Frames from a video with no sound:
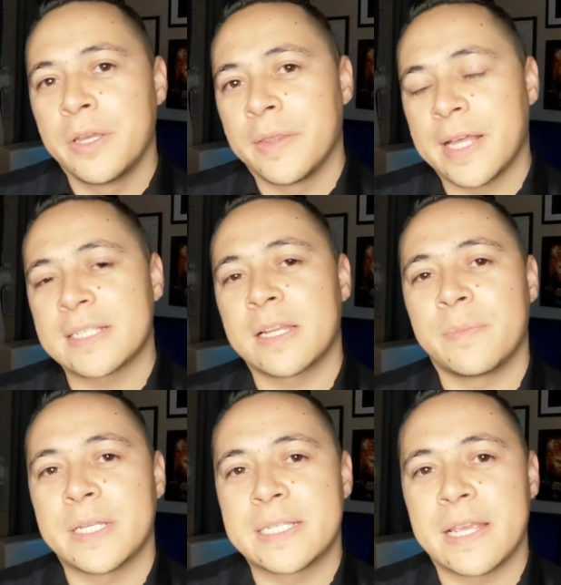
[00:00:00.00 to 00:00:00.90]
that's going to
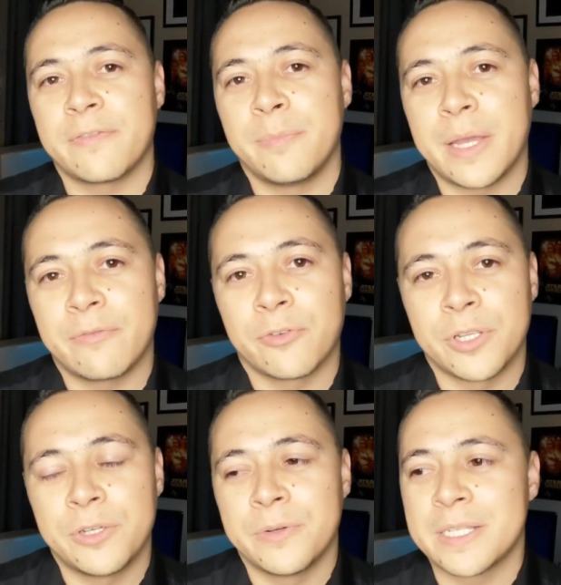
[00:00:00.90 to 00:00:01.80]
be a safe bet for
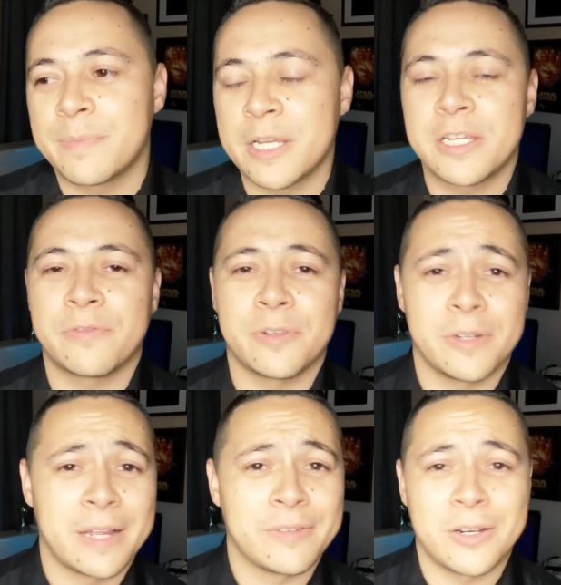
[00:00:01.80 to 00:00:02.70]
you, especially if you're
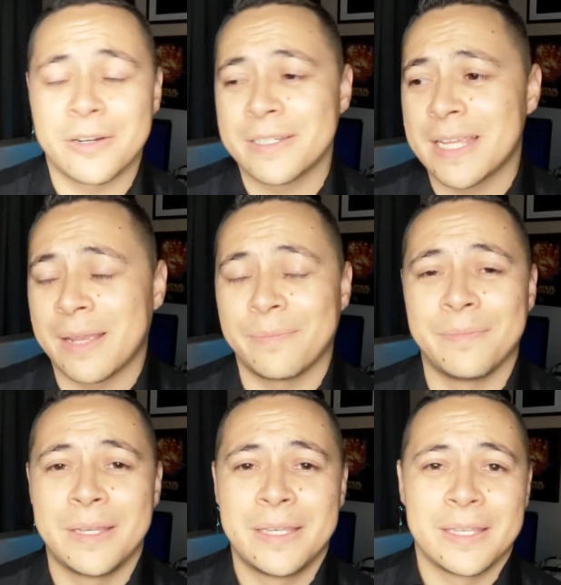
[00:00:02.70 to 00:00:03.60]
having a hard time
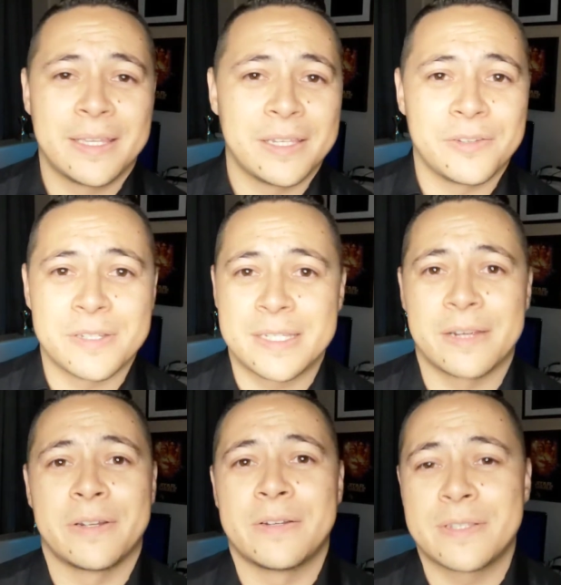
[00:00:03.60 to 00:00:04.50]
getting your
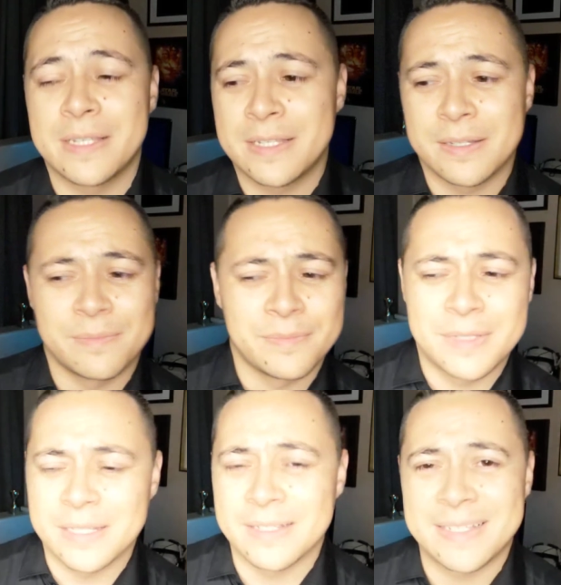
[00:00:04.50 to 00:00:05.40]
stereo system
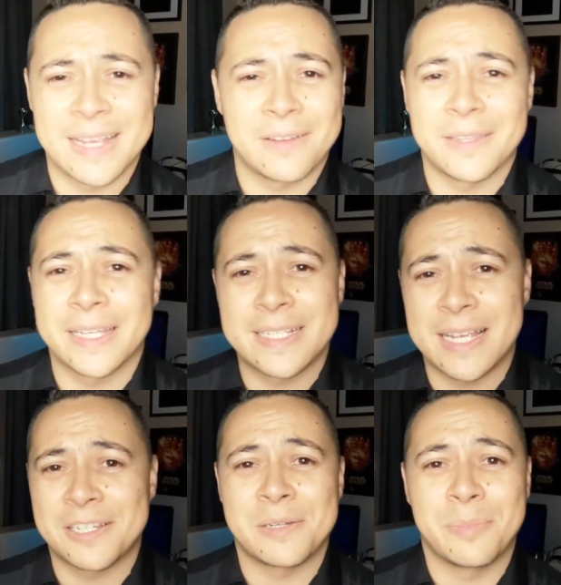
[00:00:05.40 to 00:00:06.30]
to sound like it's
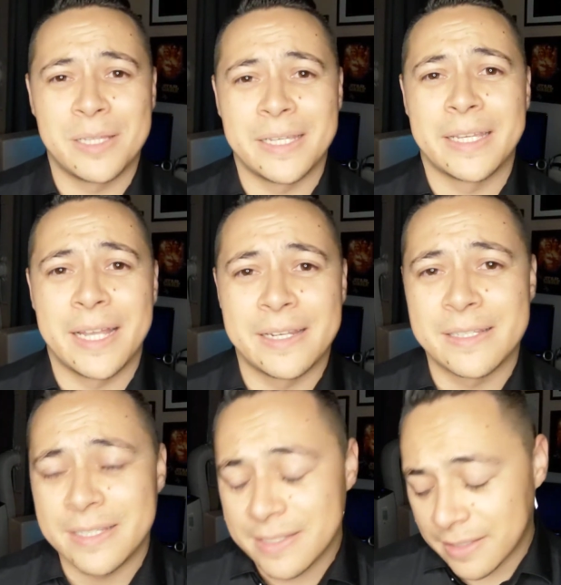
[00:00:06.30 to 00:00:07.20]
actually playing at a
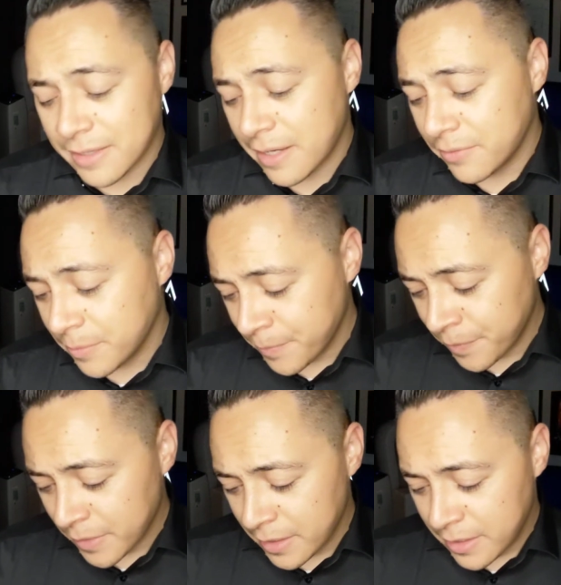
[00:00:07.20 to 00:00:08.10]
decent level.
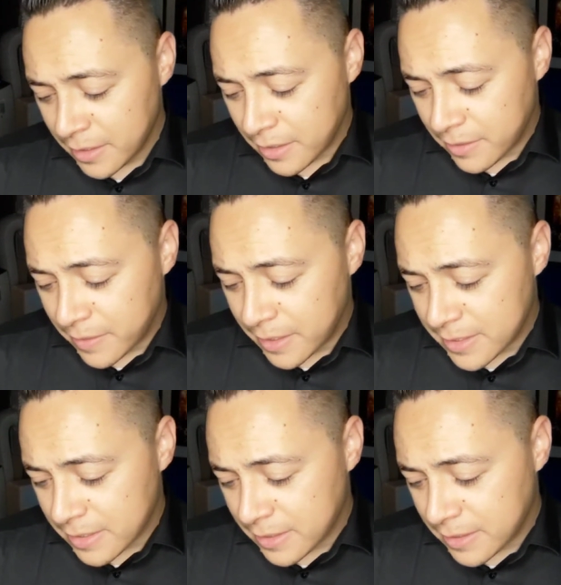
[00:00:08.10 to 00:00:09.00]
All right,